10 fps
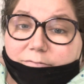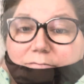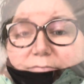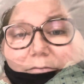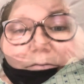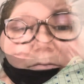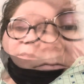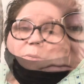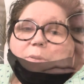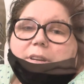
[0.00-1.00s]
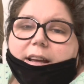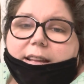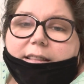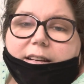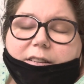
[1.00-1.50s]
Okay, so we're
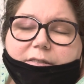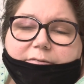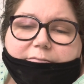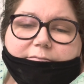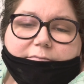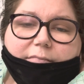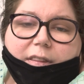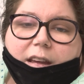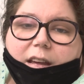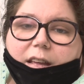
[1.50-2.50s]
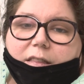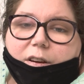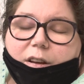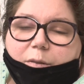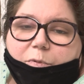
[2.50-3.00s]
getting there.
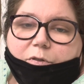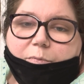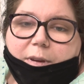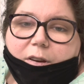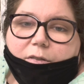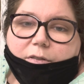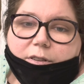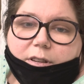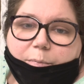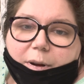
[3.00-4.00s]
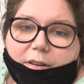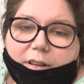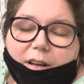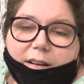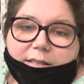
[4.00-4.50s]
They're gonna move me over to the part of the
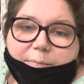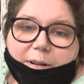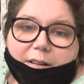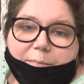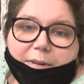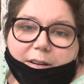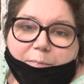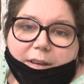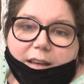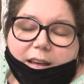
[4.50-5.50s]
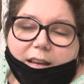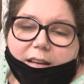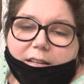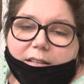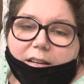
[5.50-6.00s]
hospital I'm gonna be in.